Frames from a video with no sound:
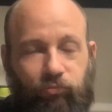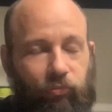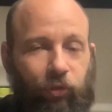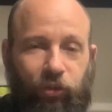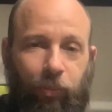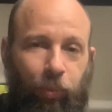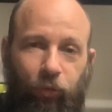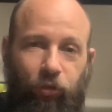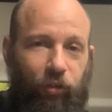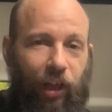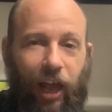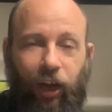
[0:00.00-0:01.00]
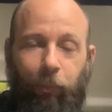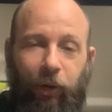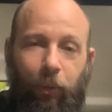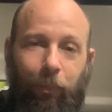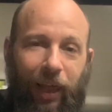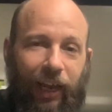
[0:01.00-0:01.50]
simple. Just add a little bit of
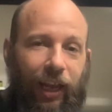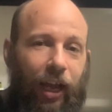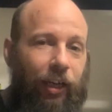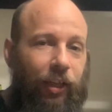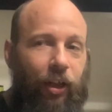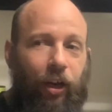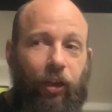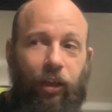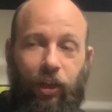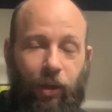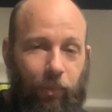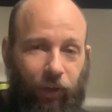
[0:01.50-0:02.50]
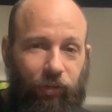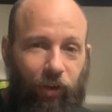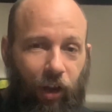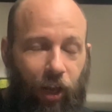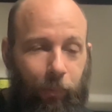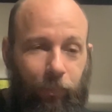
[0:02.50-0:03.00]
the black candy in there, mix it
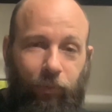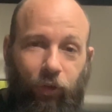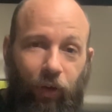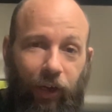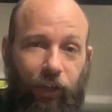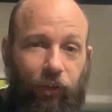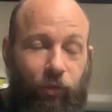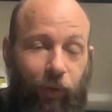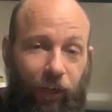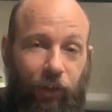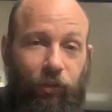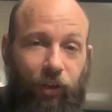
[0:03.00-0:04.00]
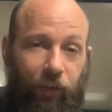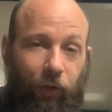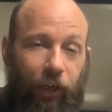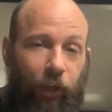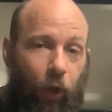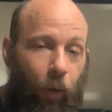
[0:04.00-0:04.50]
all up. You're ready. It's ready and set,
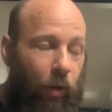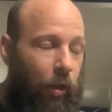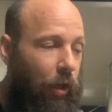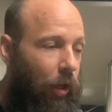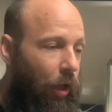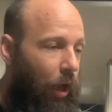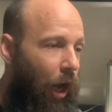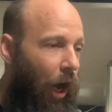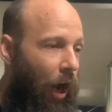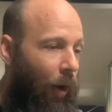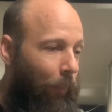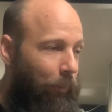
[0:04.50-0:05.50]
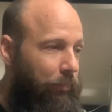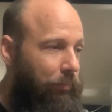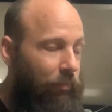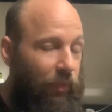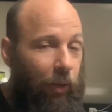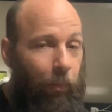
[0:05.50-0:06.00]
ready to go.
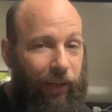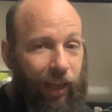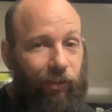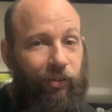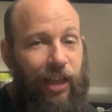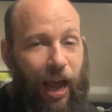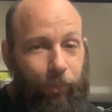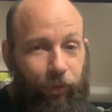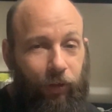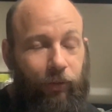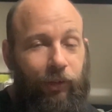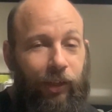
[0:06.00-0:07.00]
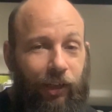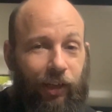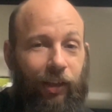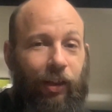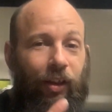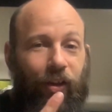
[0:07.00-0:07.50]
But yes, naphtha,
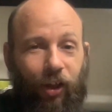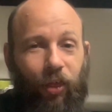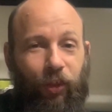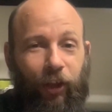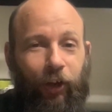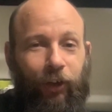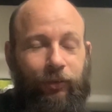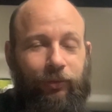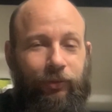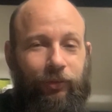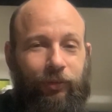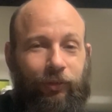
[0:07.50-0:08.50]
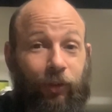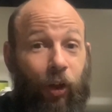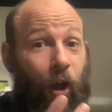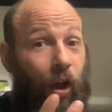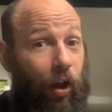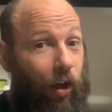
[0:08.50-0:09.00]
a thinner,
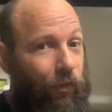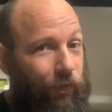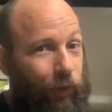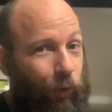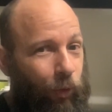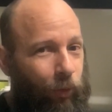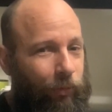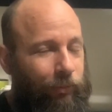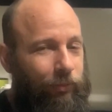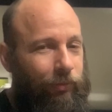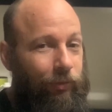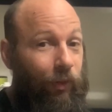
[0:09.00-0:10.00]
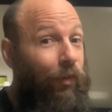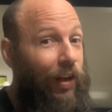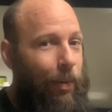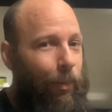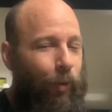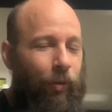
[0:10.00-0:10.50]
a fuel,
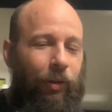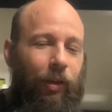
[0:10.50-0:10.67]
flammable,